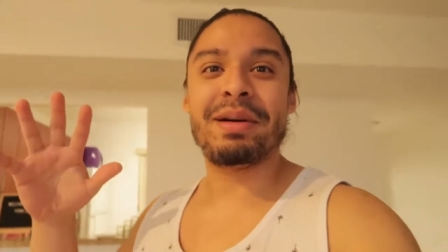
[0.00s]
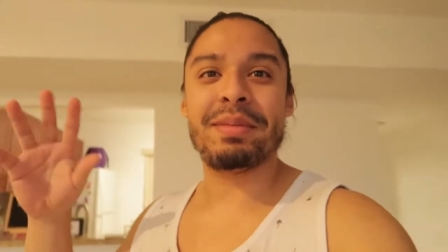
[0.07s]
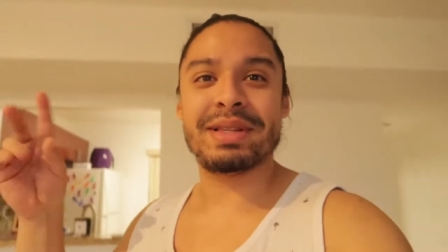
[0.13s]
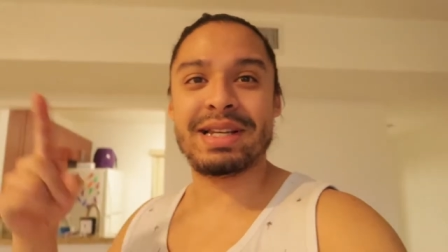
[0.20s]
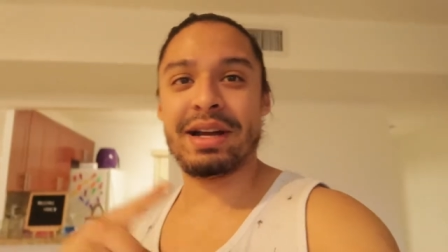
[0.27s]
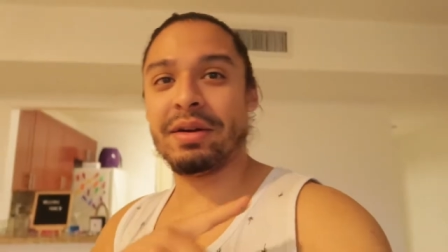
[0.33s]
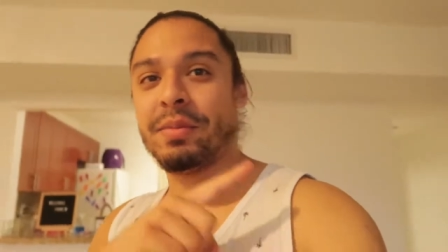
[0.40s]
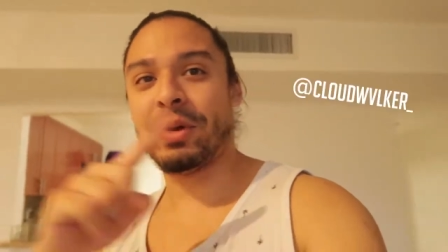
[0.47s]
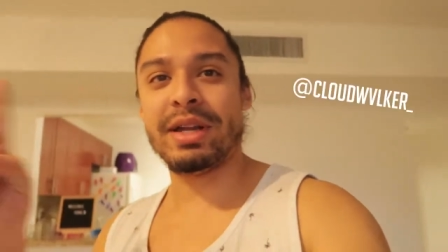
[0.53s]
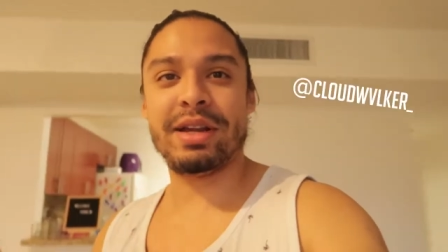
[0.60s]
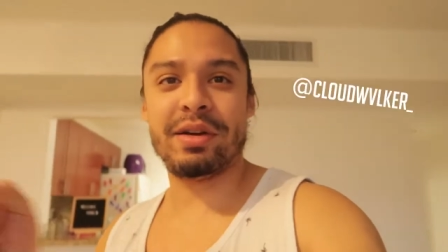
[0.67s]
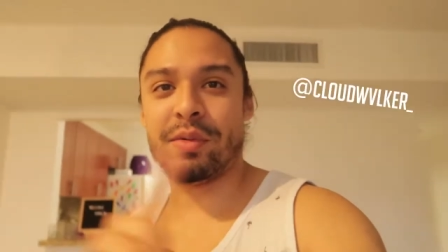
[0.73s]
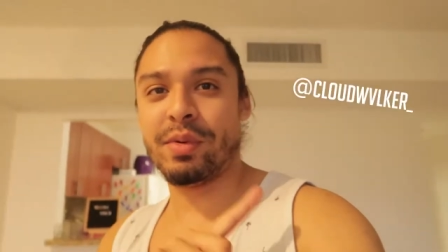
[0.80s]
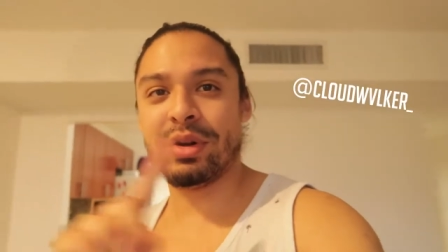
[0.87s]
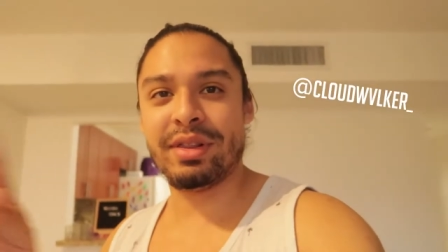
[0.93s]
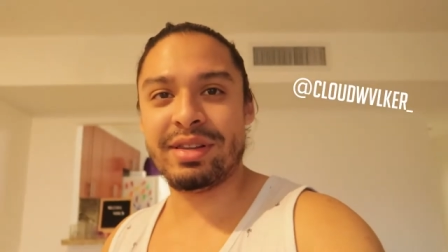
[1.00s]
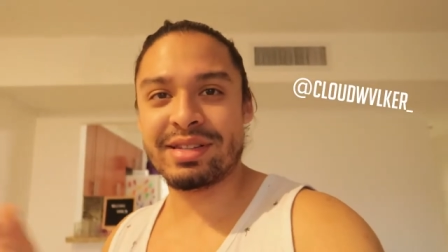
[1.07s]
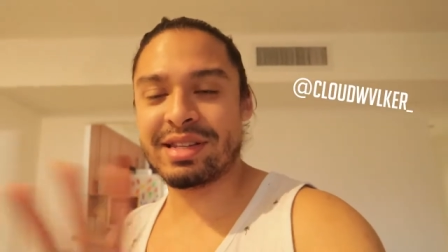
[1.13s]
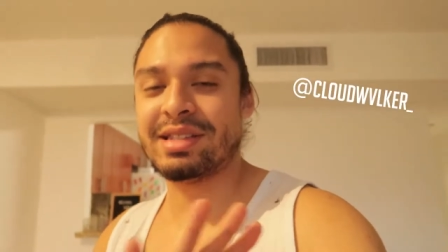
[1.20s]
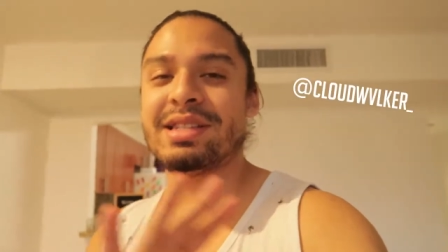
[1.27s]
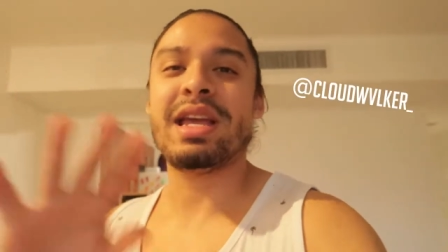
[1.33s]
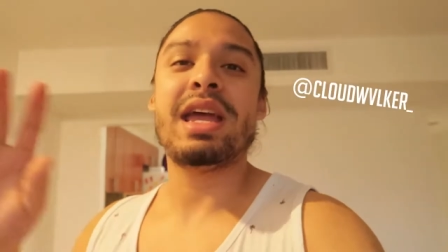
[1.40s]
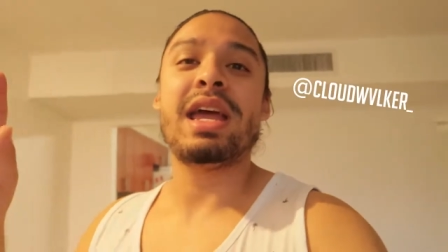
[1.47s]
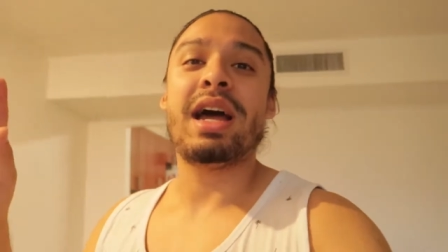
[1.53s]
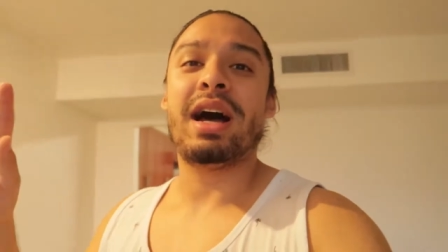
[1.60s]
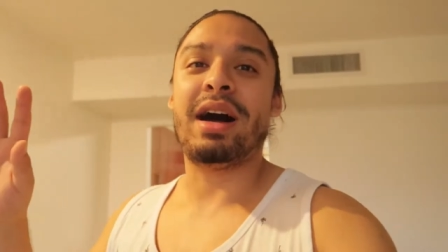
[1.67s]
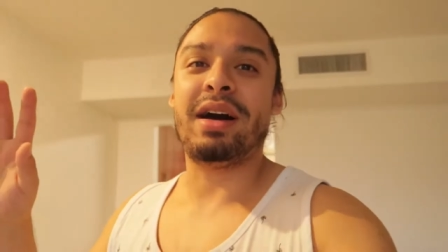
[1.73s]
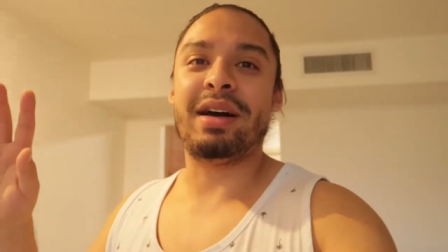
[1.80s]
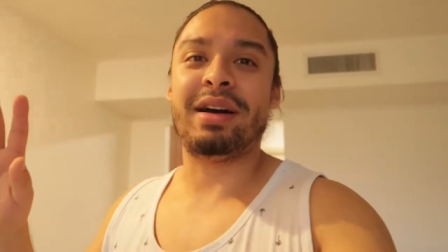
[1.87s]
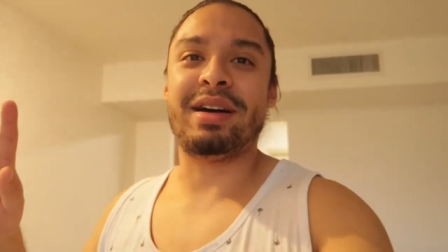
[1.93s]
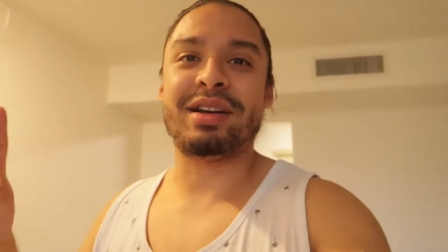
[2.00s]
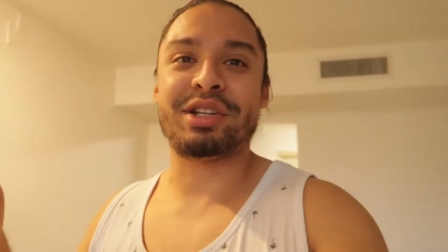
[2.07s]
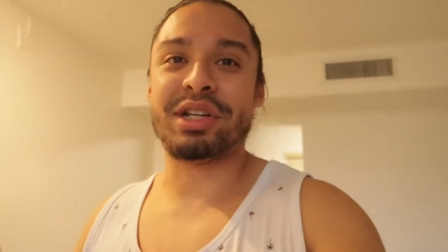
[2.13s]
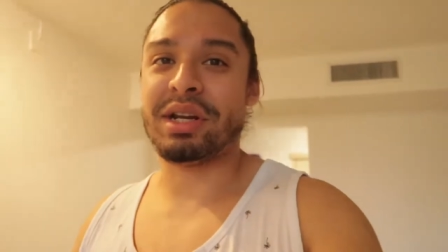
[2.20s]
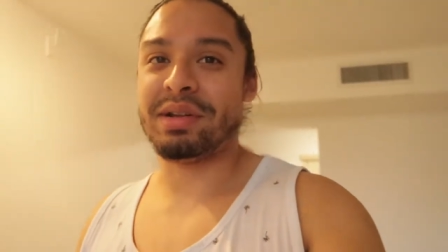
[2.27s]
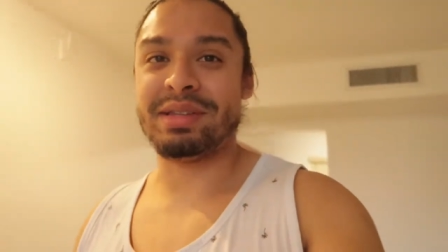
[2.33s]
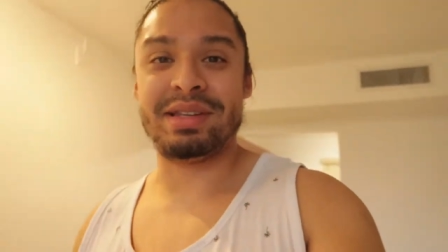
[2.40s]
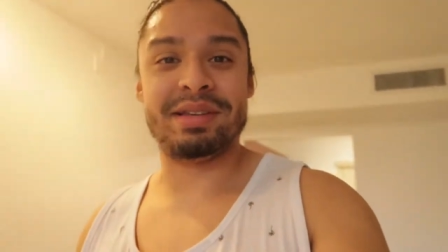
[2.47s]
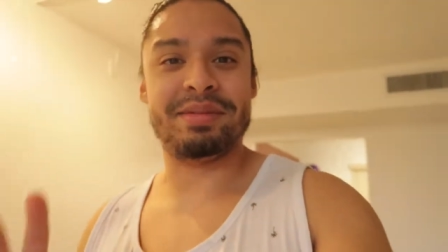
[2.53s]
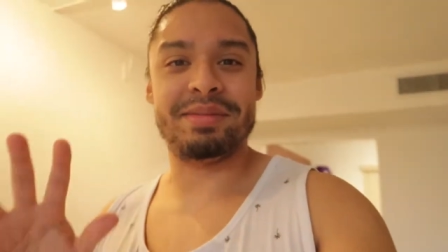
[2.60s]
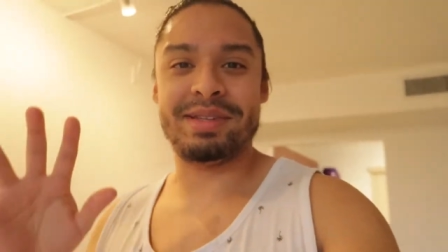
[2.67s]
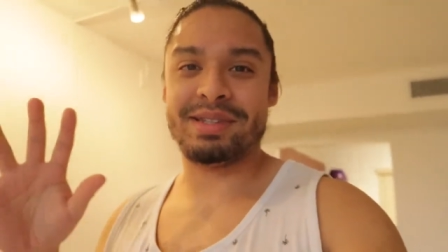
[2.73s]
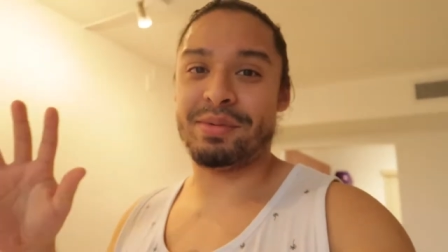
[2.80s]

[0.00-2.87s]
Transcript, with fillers: I'll tag him right here on one of these things. Uh, shout out to him.